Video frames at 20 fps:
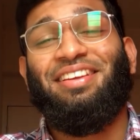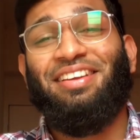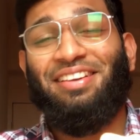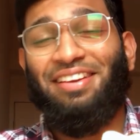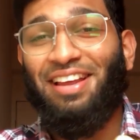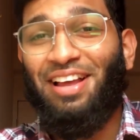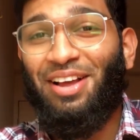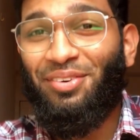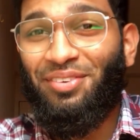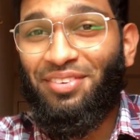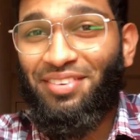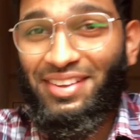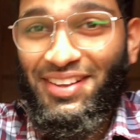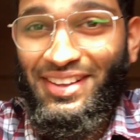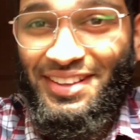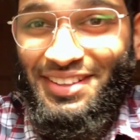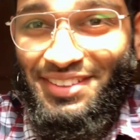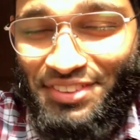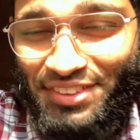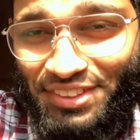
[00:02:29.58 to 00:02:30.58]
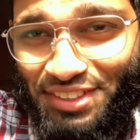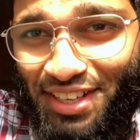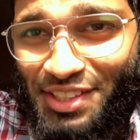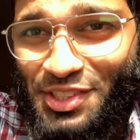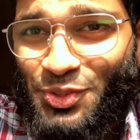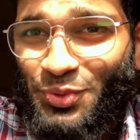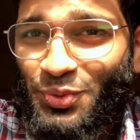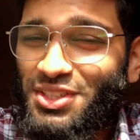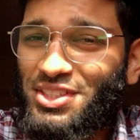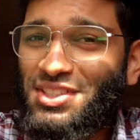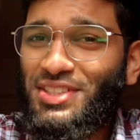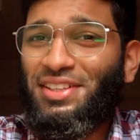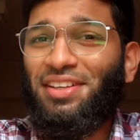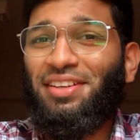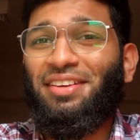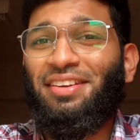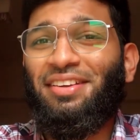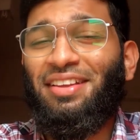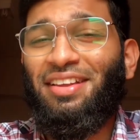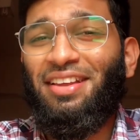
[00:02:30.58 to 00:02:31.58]
Now, the next
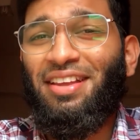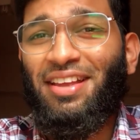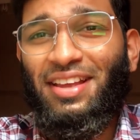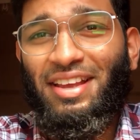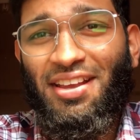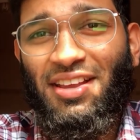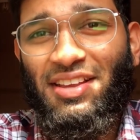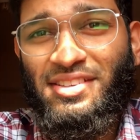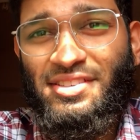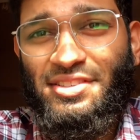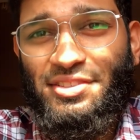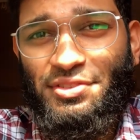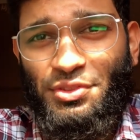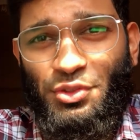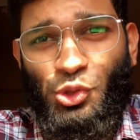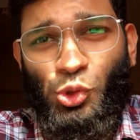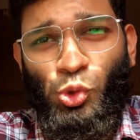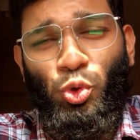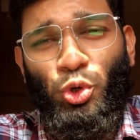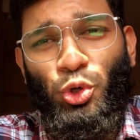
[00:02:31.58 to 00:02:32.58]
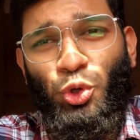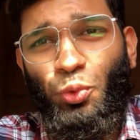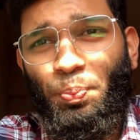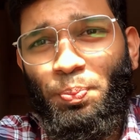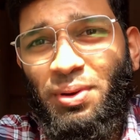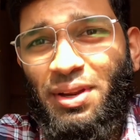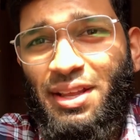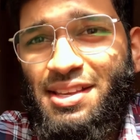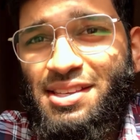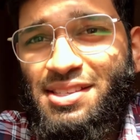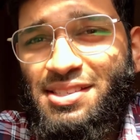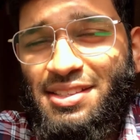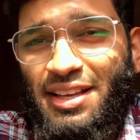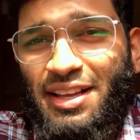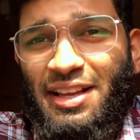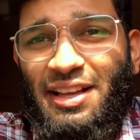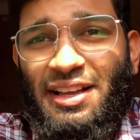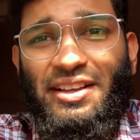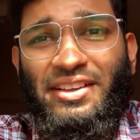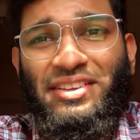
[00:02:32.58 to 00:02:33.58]
question is, could you please
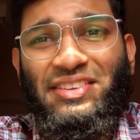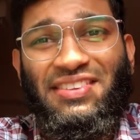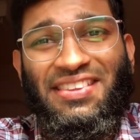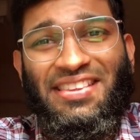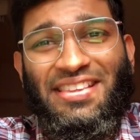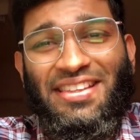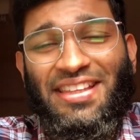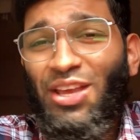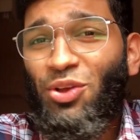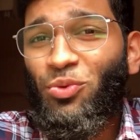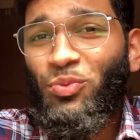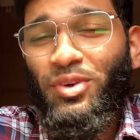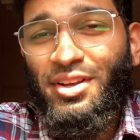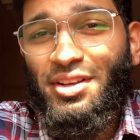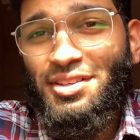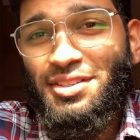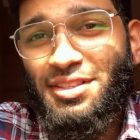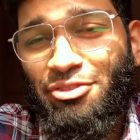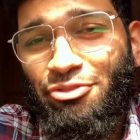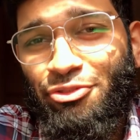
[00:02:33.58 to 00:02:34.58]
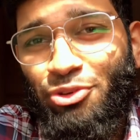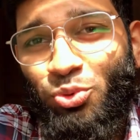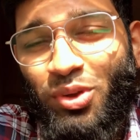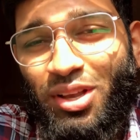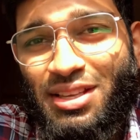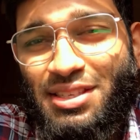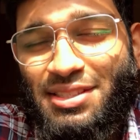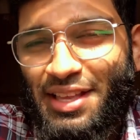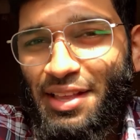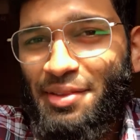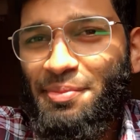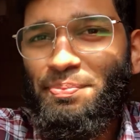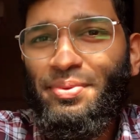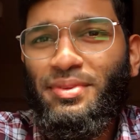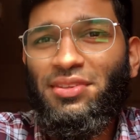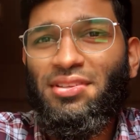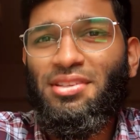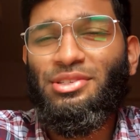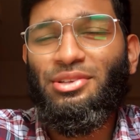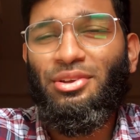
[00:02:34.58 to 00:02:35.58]
give us a few
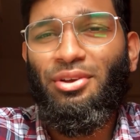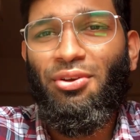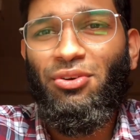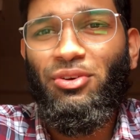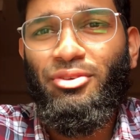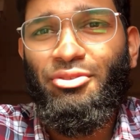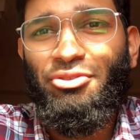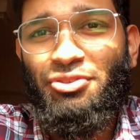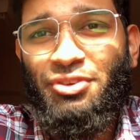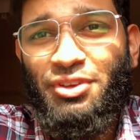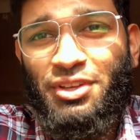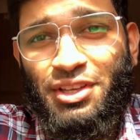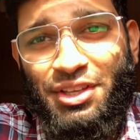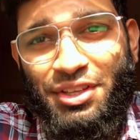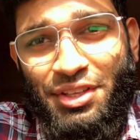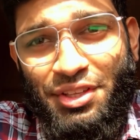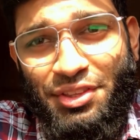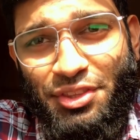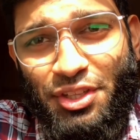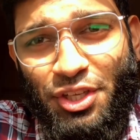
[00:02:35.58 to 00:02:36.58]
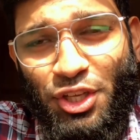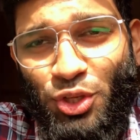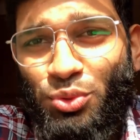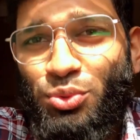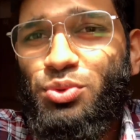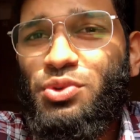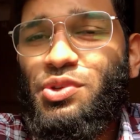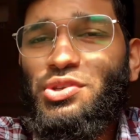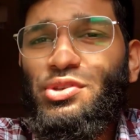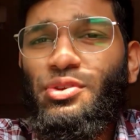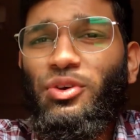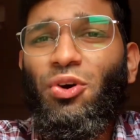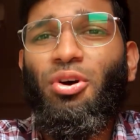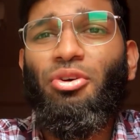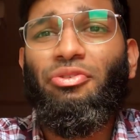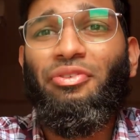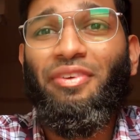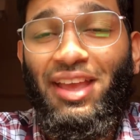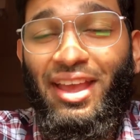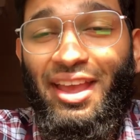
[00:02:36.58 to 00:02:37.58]
examples of the use
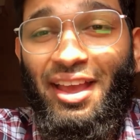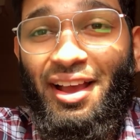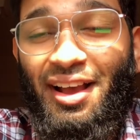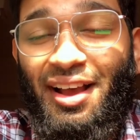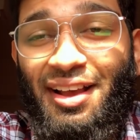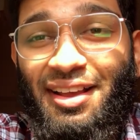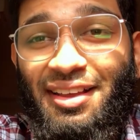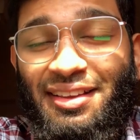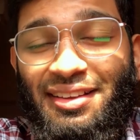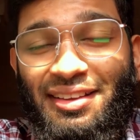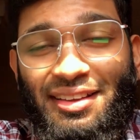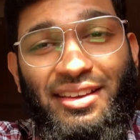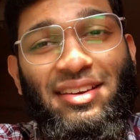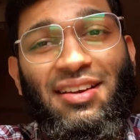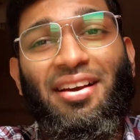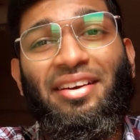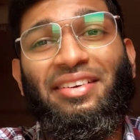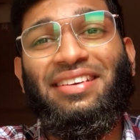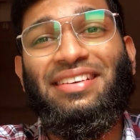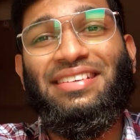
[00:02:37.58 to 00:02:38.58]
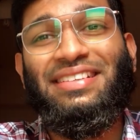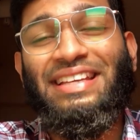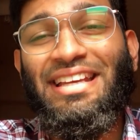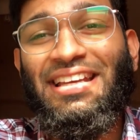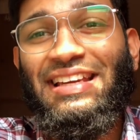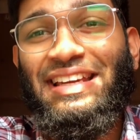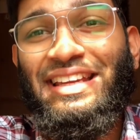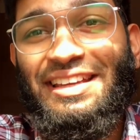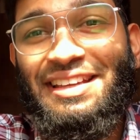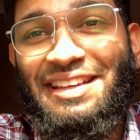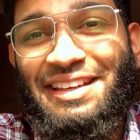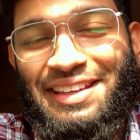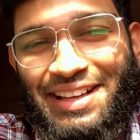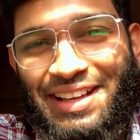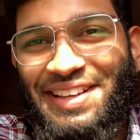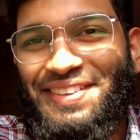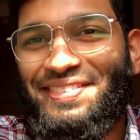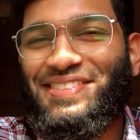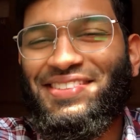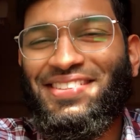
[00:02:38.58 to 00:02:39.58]
of AI in our daily
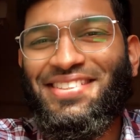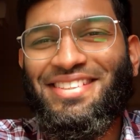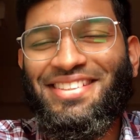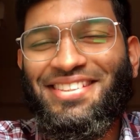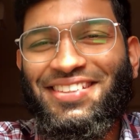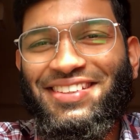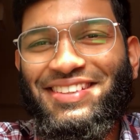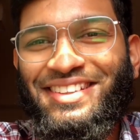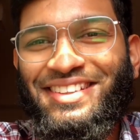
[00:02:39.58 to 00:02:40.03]
lives?